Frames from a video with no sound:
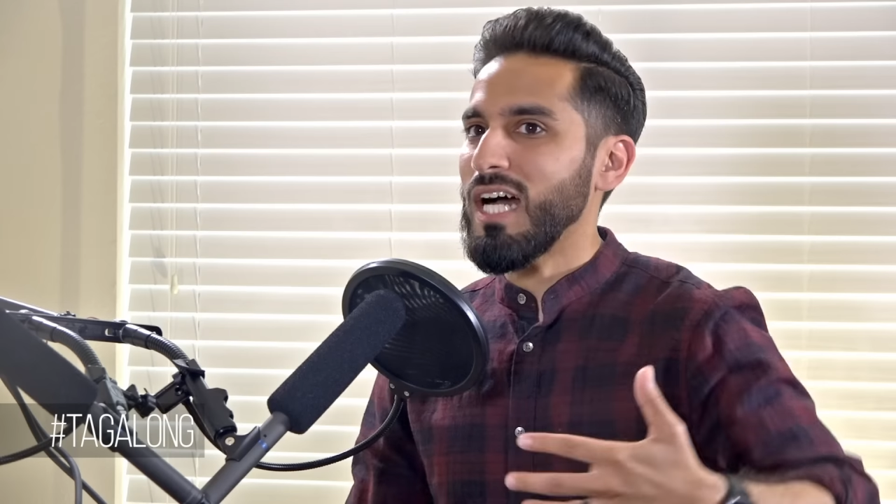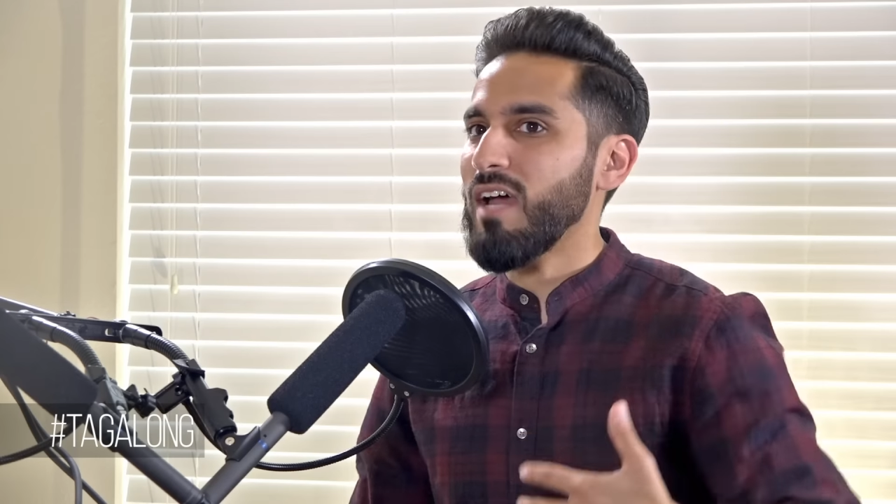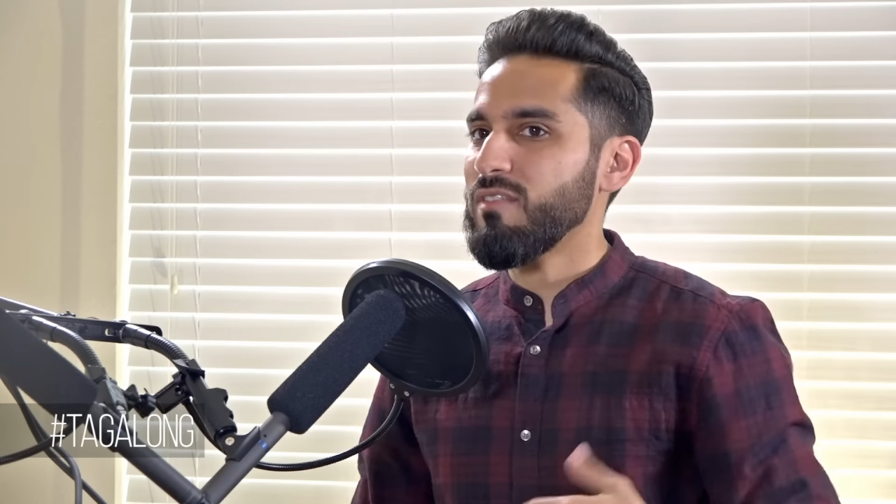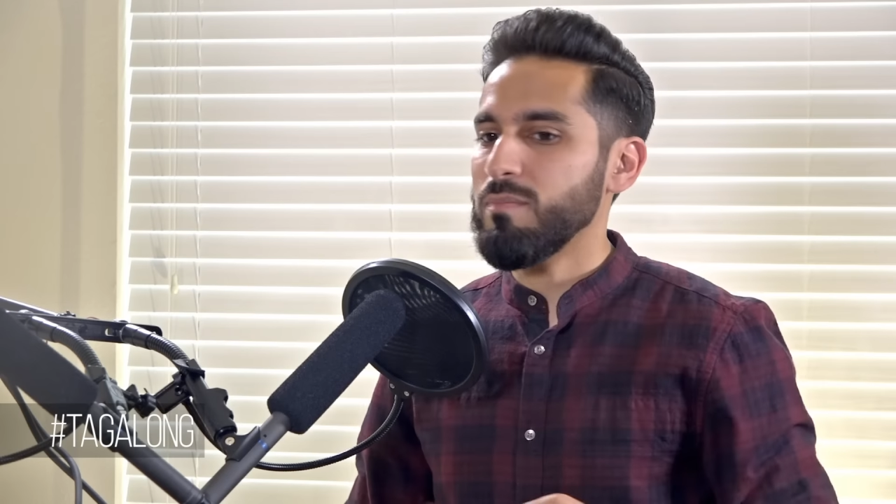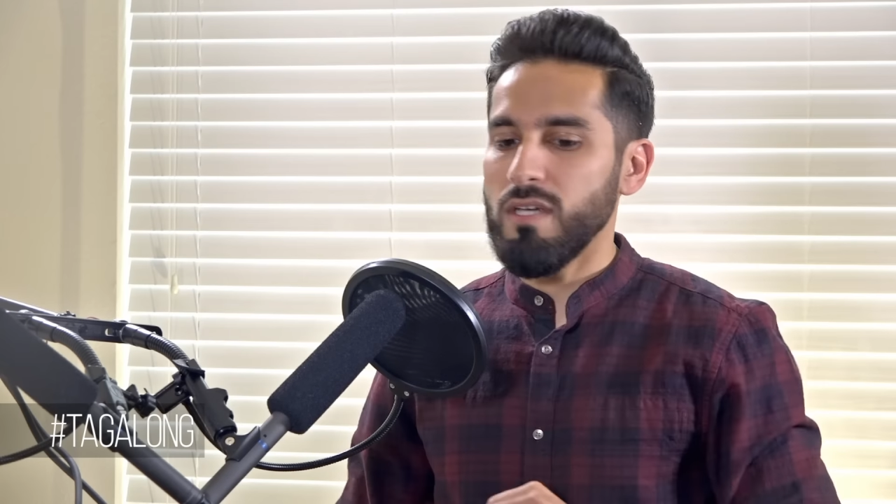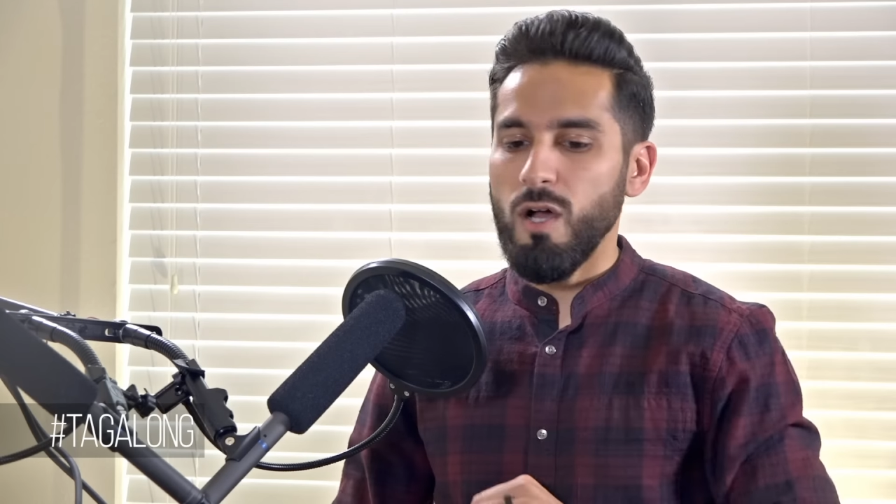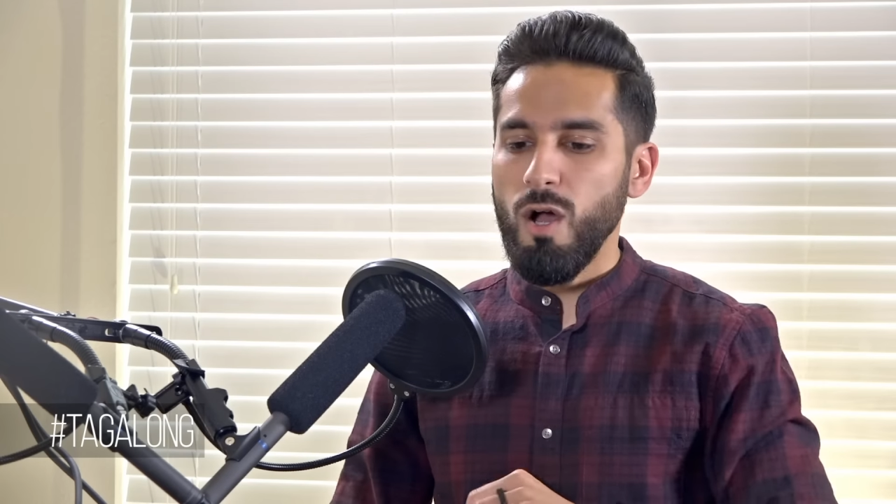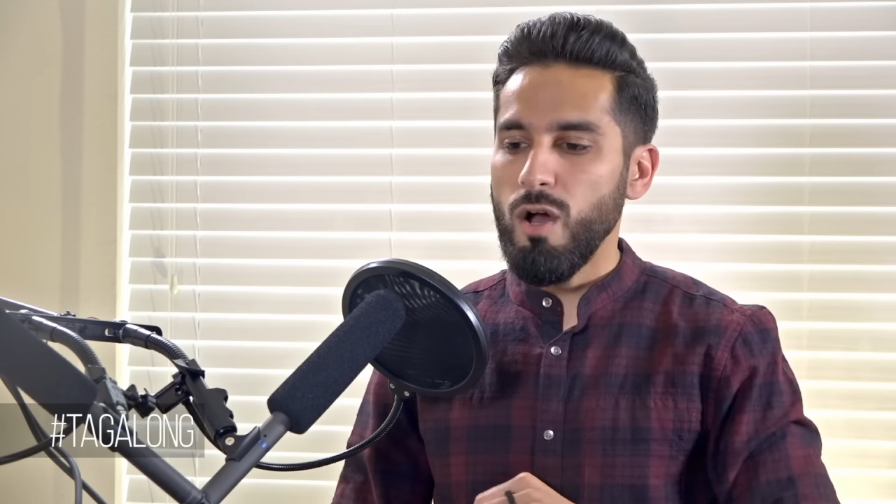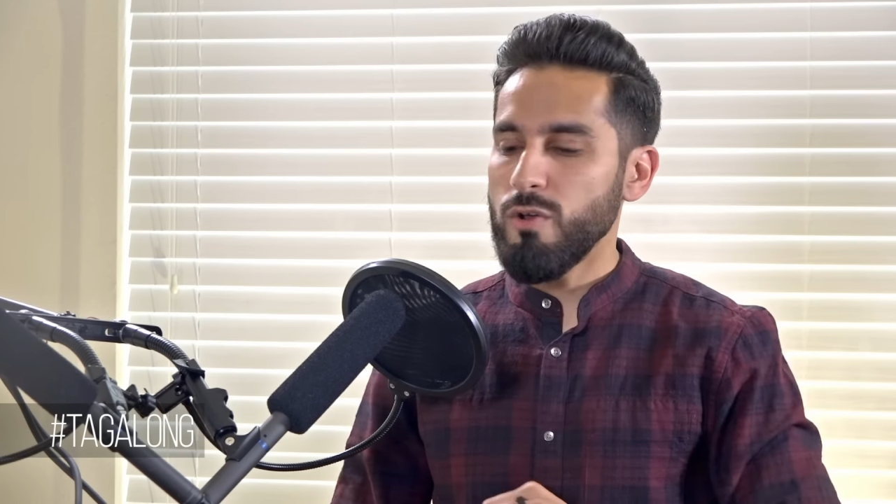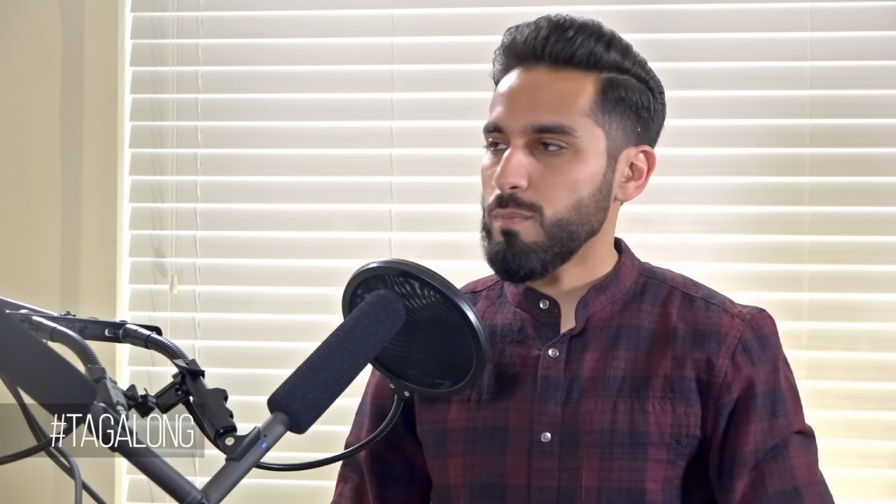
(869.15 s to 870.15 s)
I have to be
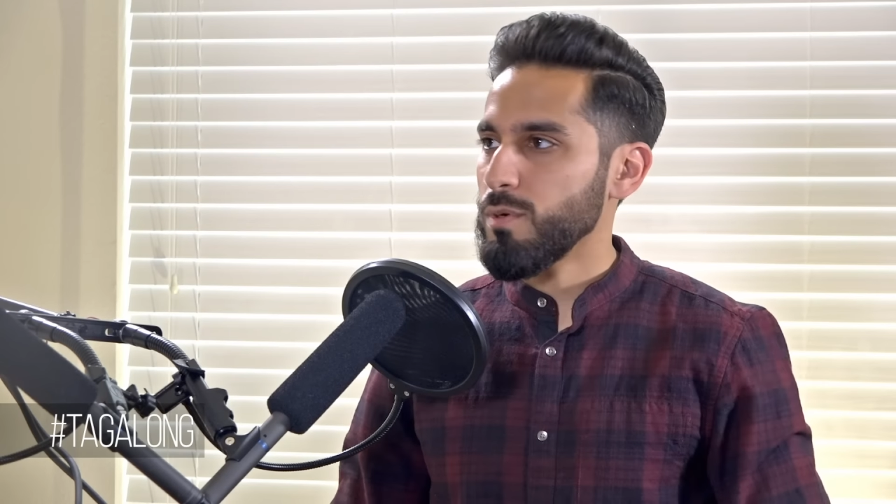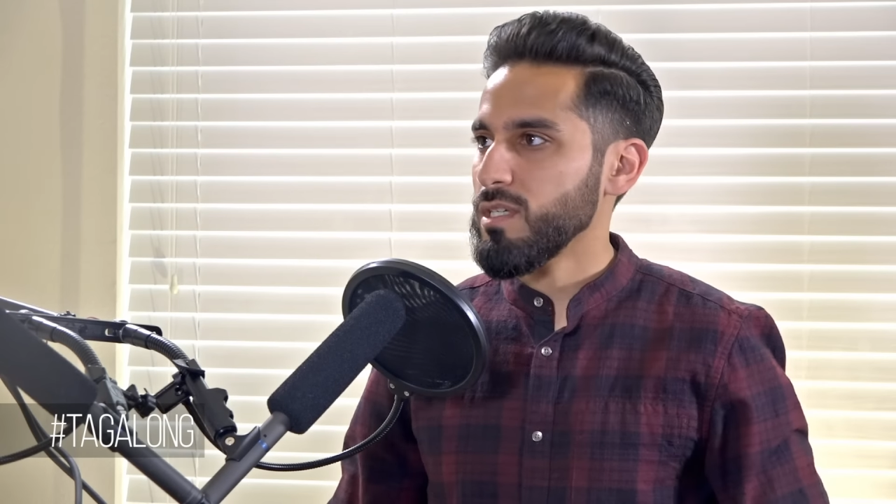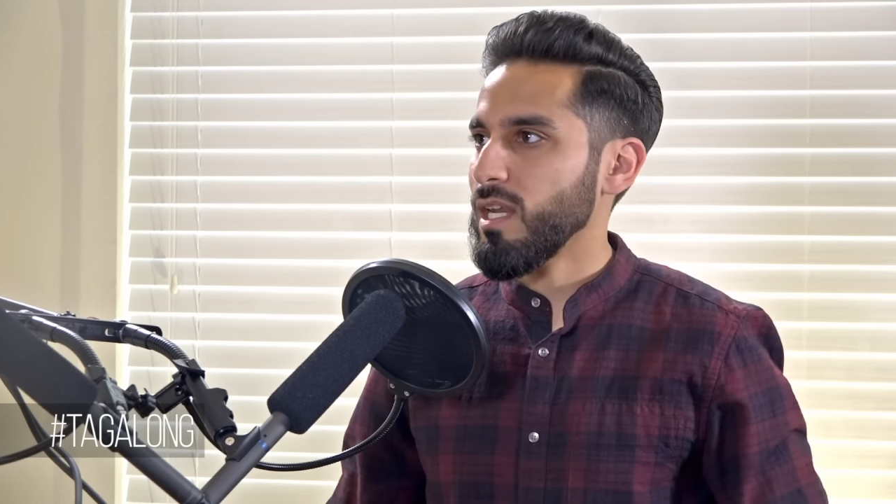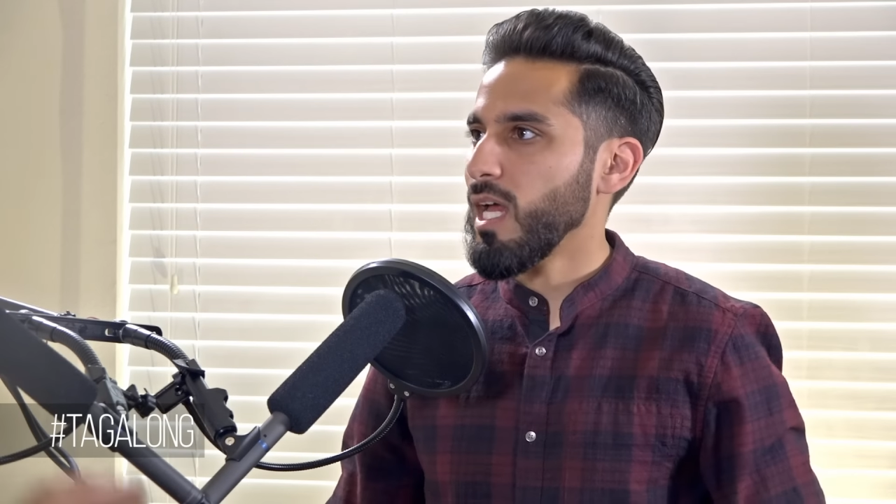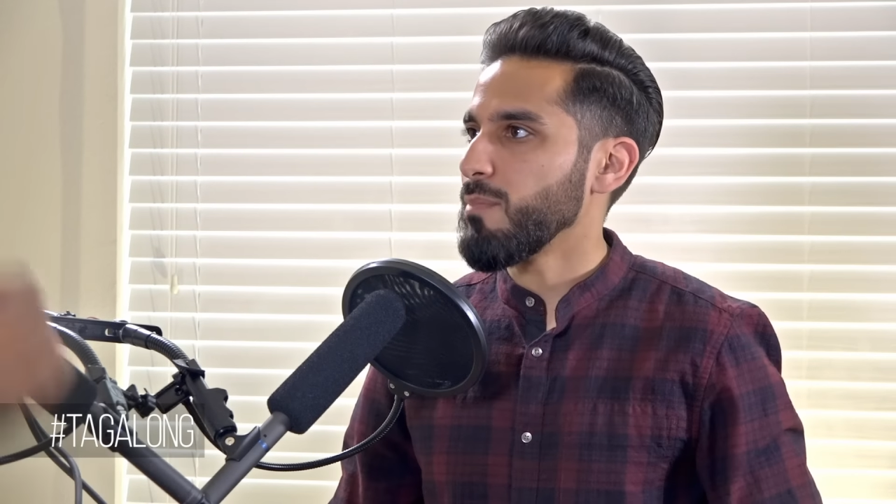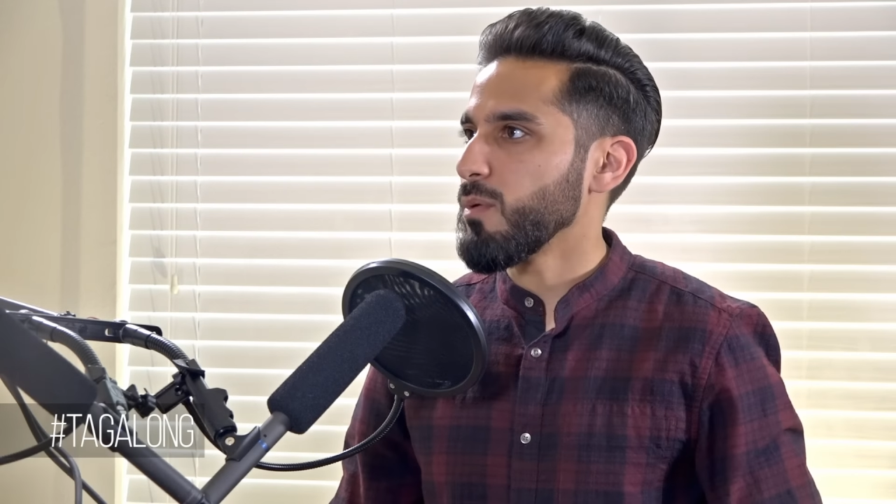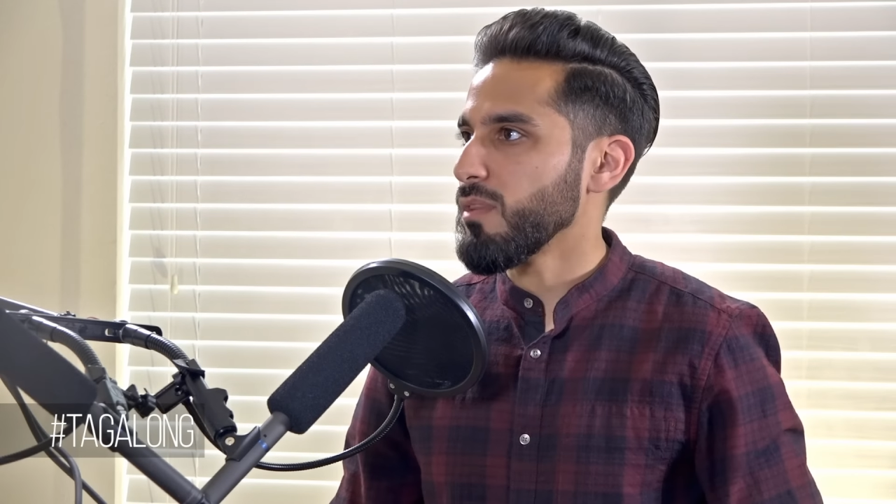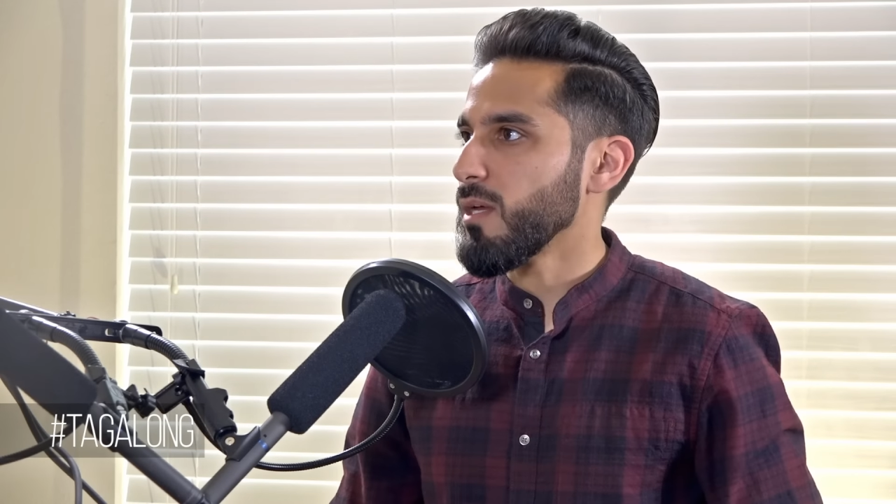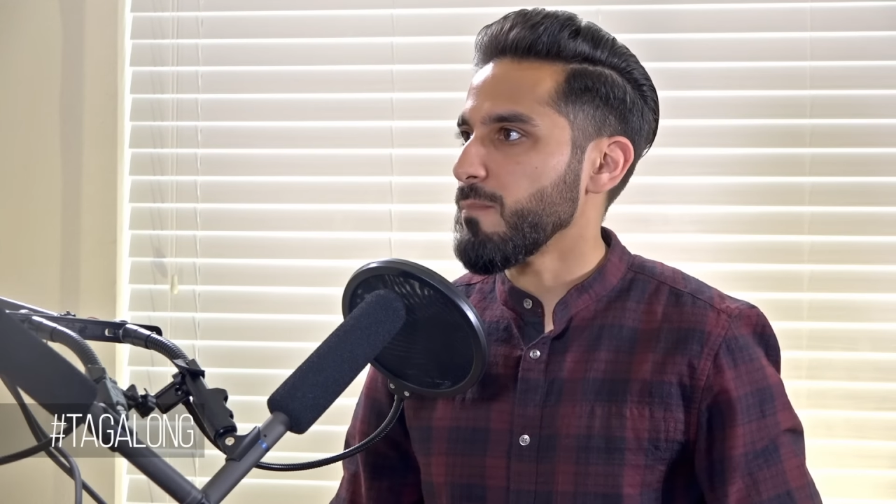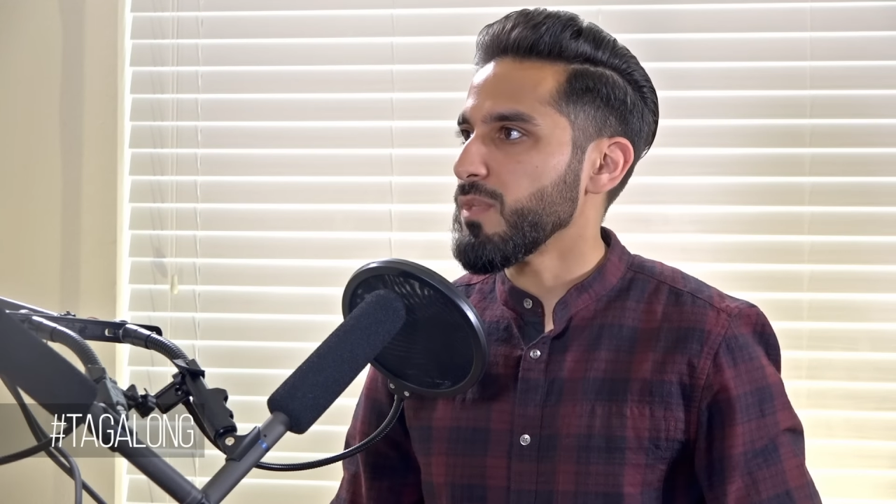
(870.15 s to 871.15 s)
100% happy
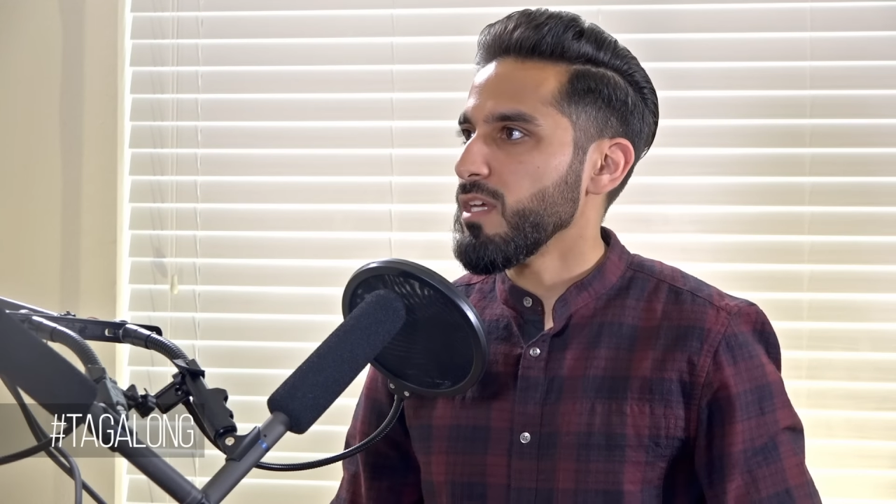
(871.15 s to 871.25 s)
with them.